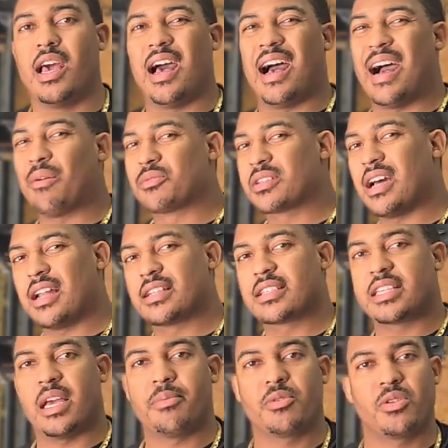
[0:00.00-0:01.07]
I was kind of
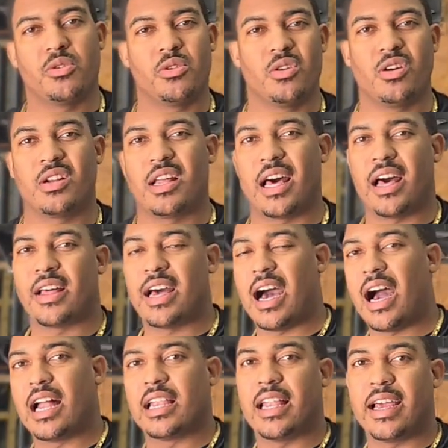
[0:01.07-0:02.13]
skeptical on
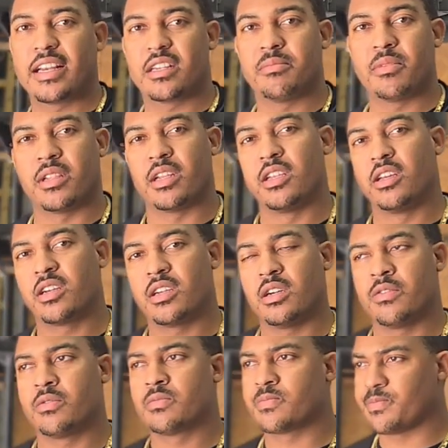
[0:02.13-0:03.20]
how I liked them and the look
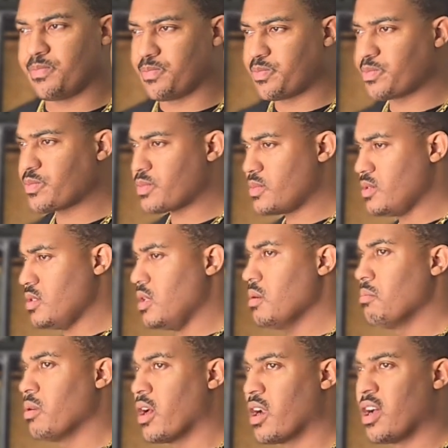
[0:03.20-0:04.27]
of them,
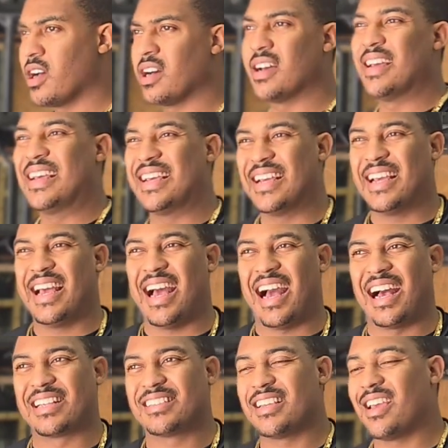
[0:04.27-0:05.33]
but
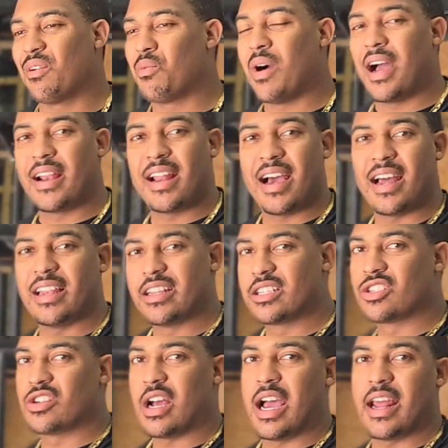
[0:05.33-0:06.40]
I said, why not?
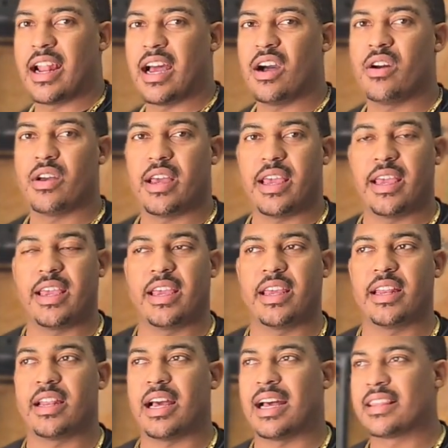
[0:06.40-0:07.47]
Let's try it out,
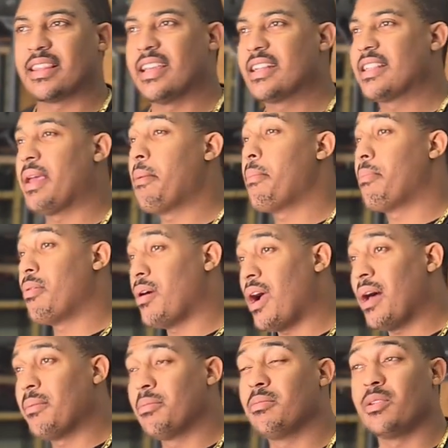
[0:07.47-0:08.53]
and I think they
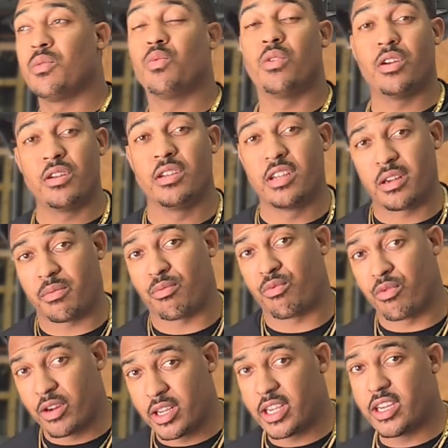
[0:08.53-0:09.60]
probably will look
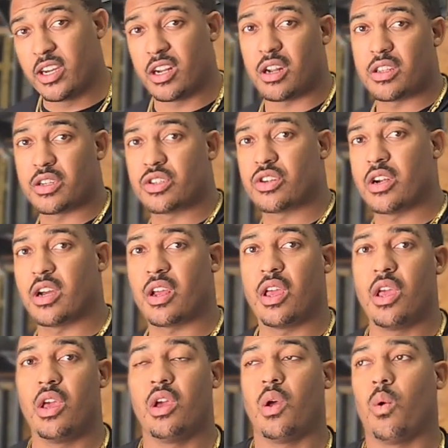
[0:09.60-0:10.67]
really good on the truck
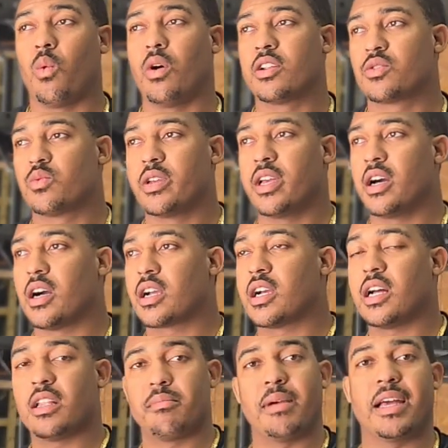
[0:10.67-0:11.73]
once we
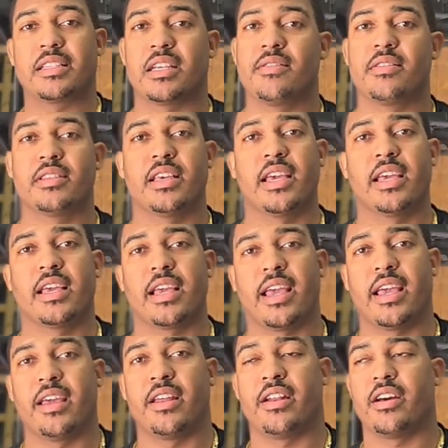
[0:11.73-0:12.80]
color match everything
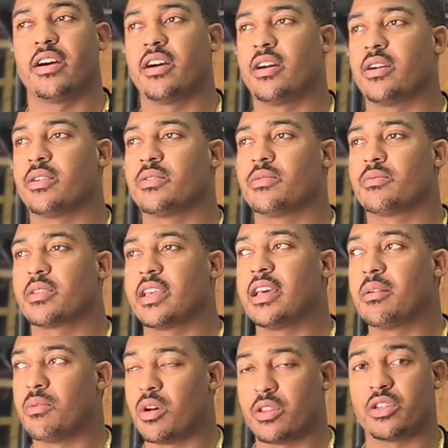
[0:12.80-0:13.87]
and get
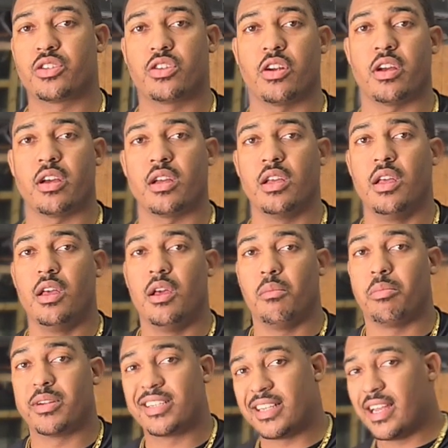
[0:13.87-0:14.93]
them on the truck.
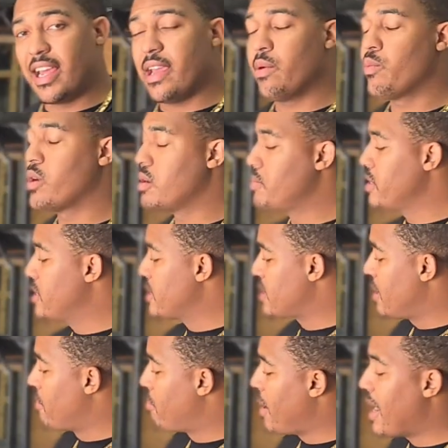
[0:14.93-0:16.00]
But today we're gonna be just
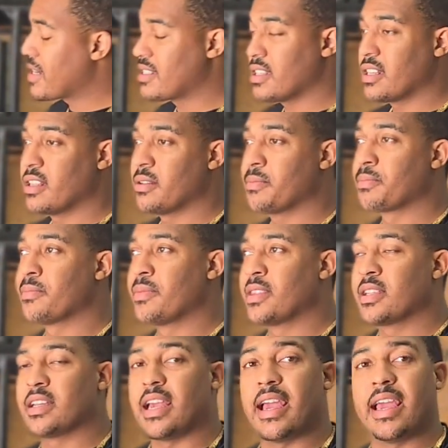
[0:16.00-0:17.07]
unboxing them
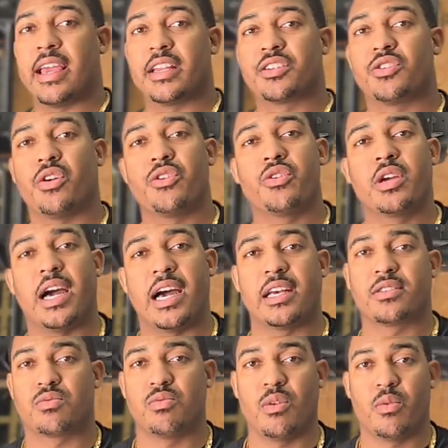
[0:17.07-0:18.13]
and showing you
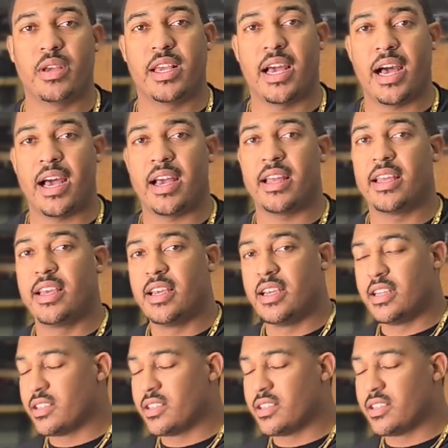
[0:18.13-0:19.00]
guys what we got.